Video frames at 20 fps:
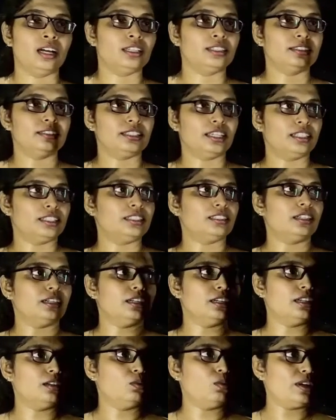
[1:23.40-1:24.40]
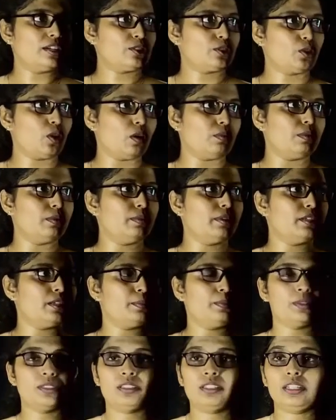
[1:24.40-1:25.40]
1's complement
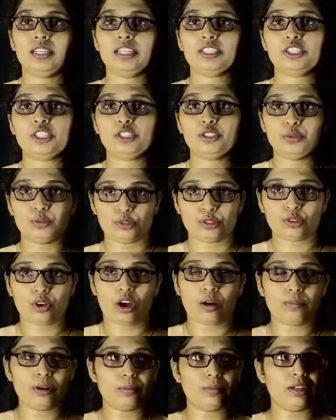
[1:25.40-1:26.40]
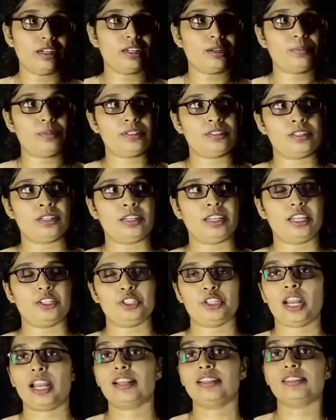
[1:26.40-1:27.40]
representation, 2's complement
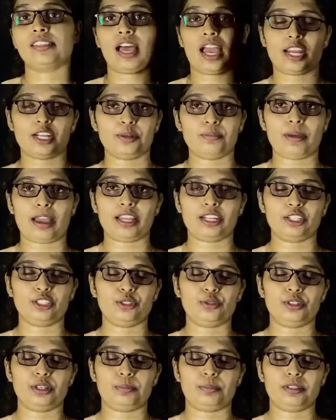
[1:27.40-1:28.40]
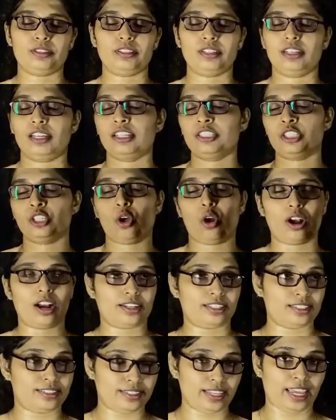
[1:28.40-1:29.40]
representation, and signed magnitude representation all are
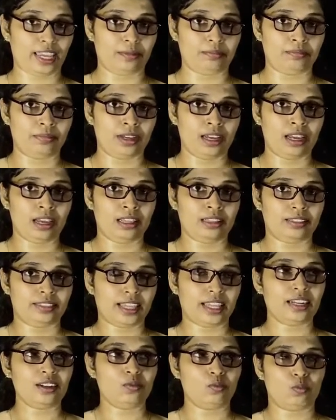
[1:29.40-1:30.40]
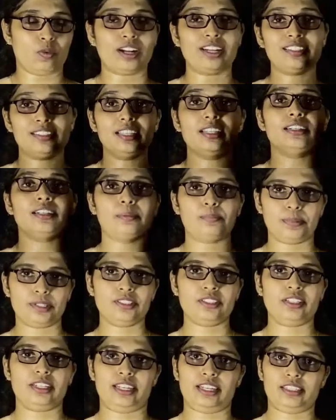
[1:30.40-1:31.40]
the same. Then what is that
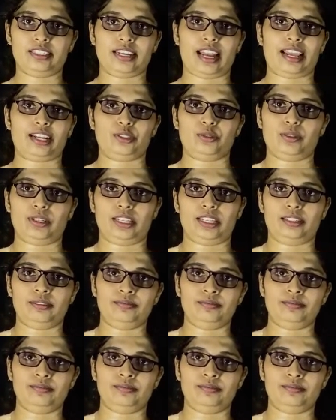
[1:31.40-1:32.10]
representation actually?